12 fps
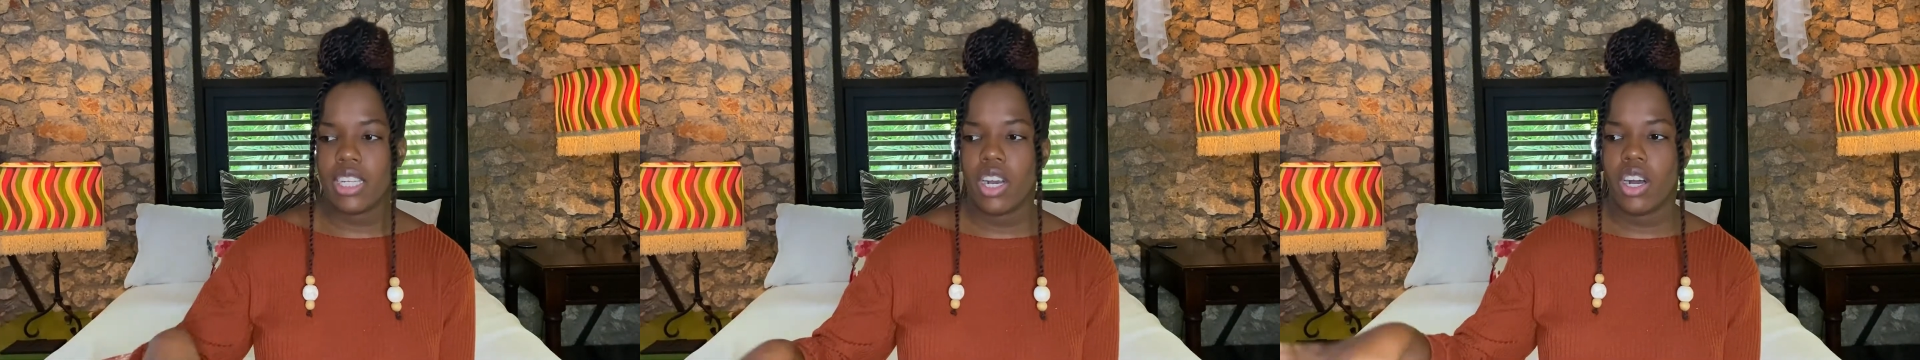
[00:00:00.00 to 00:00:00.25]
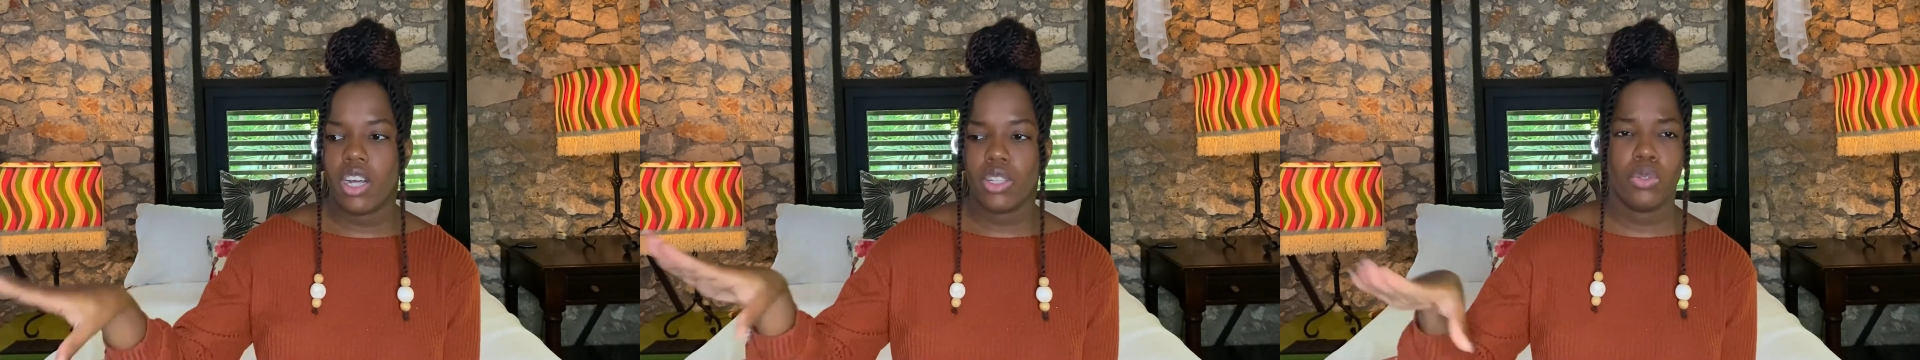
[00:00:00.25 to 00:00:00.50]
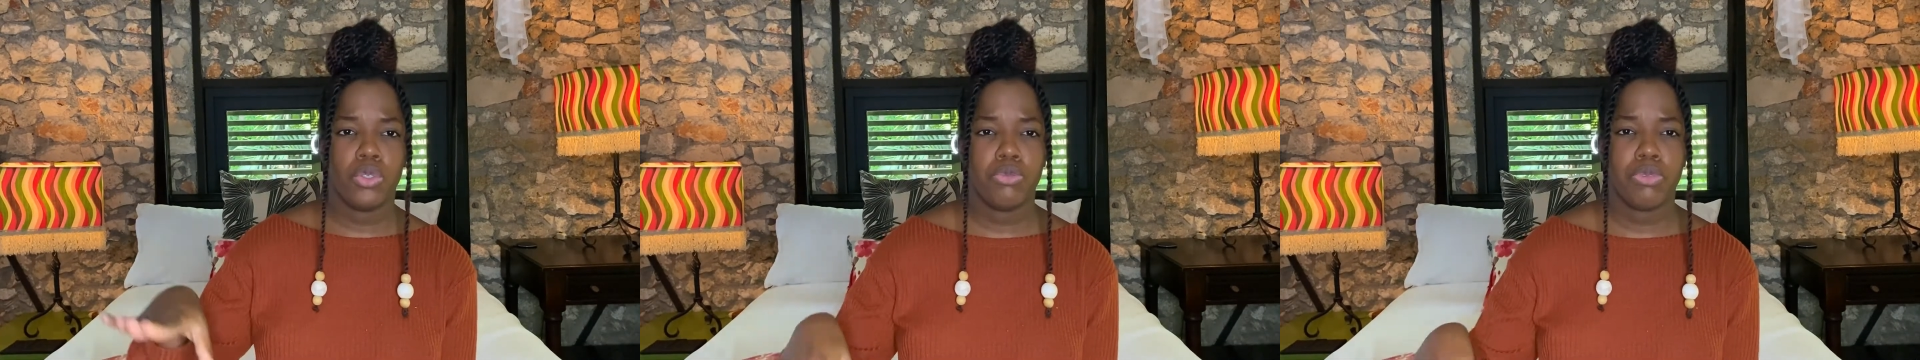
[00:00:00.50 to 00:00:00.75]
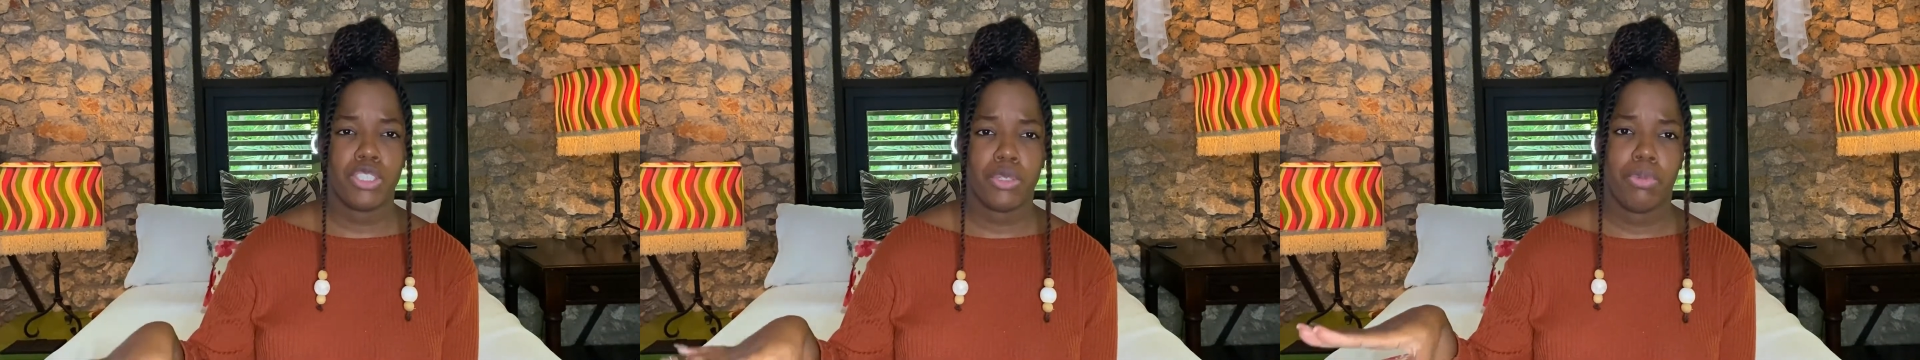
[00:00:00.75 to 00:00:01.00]
all those
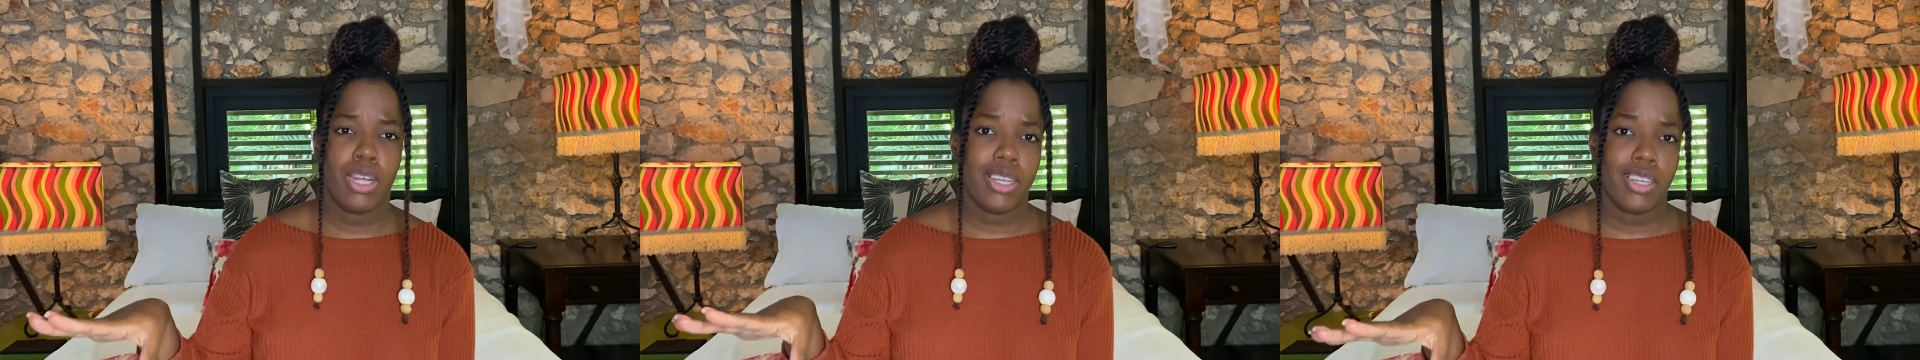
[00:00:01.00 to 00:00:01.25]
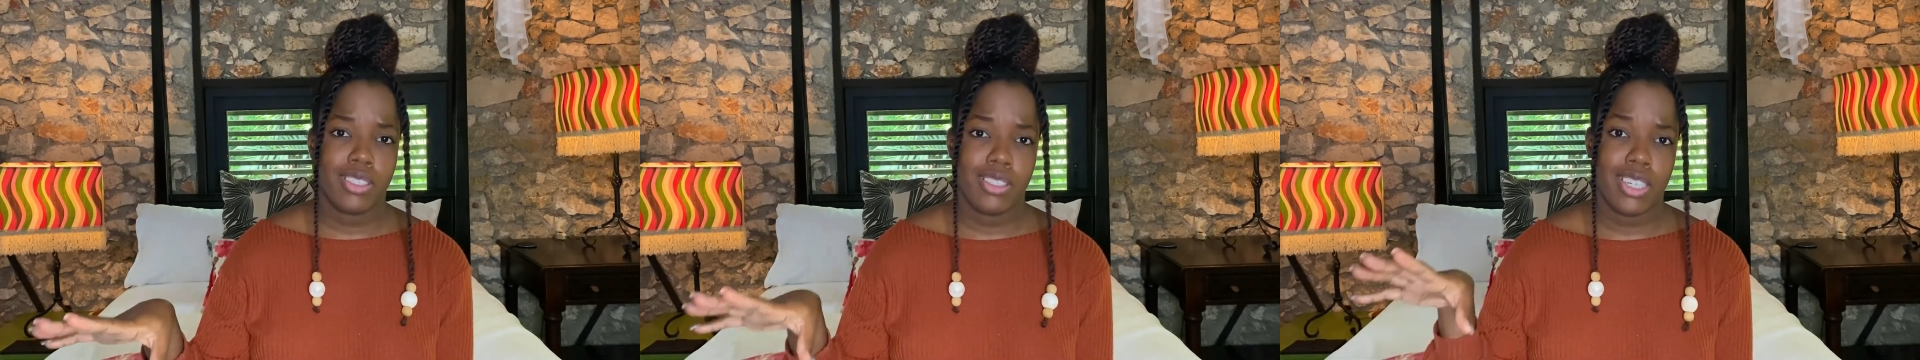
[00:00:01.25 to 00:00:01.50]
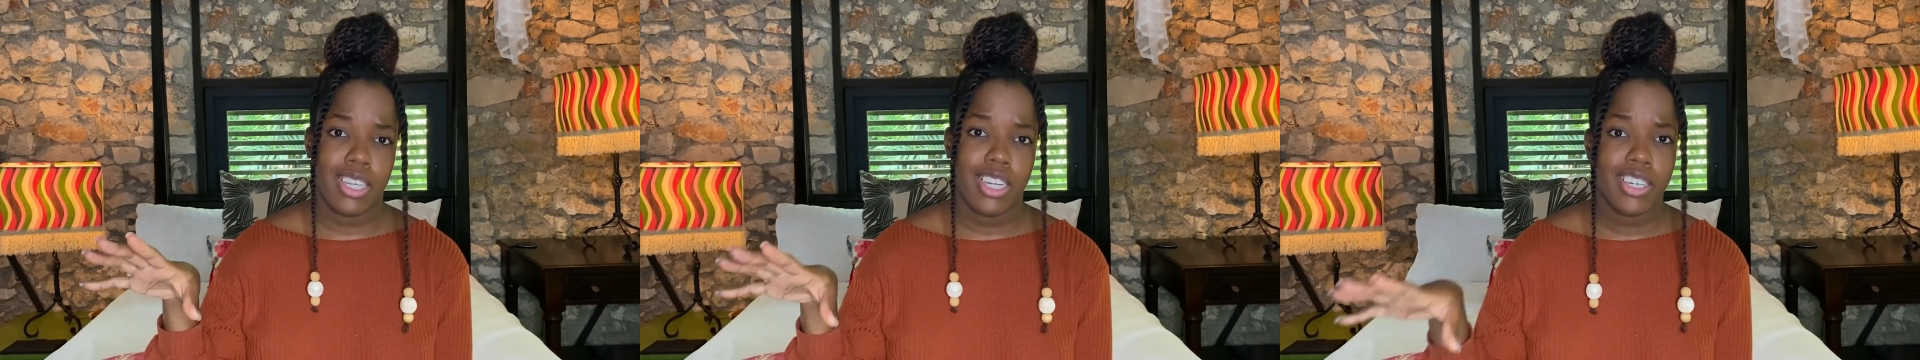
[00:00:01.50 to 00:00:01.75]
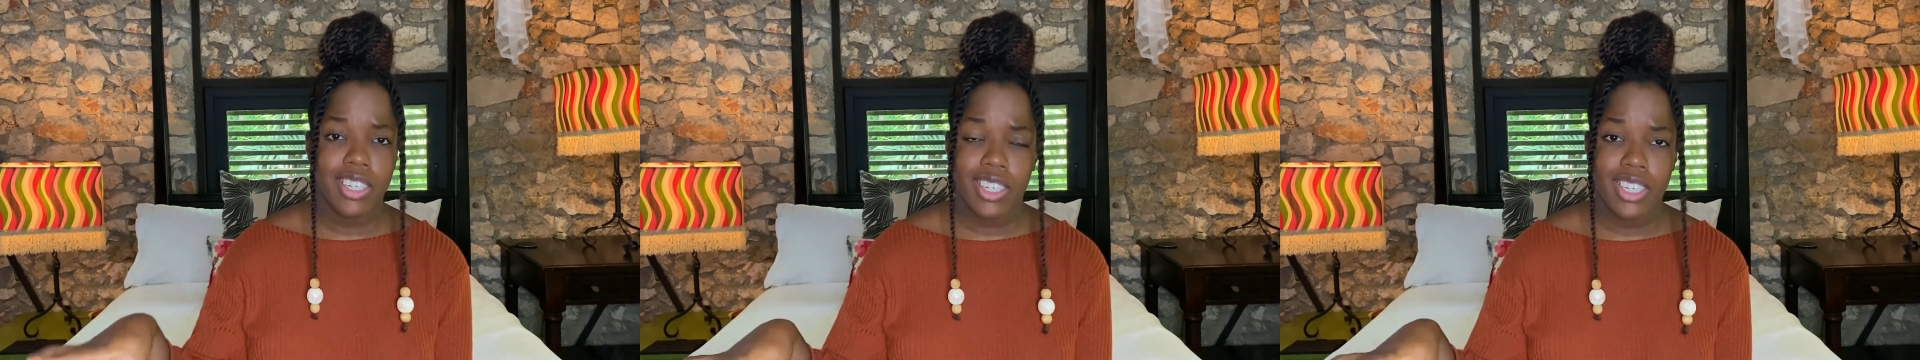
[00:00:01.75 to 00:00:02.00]
metropolitan
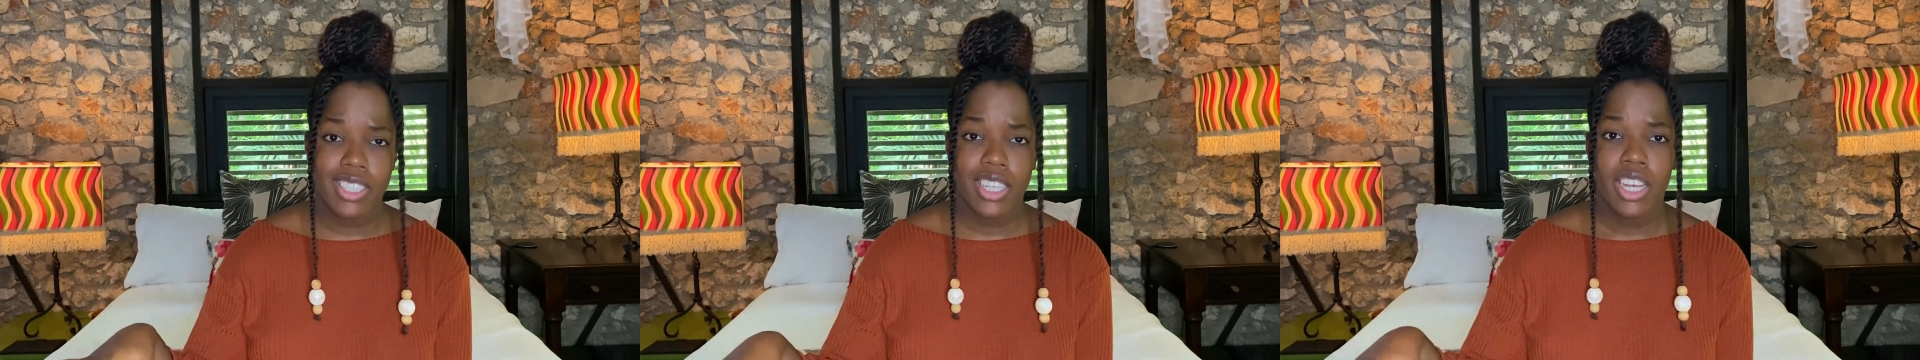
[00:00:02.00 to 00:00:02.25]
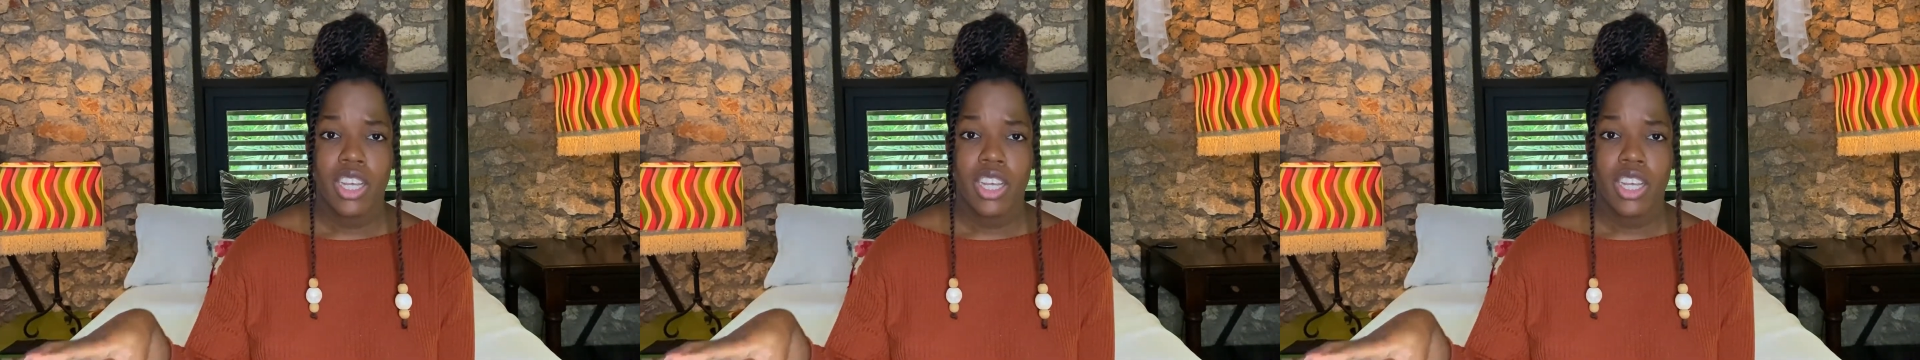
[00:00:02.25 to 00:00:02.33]
areas.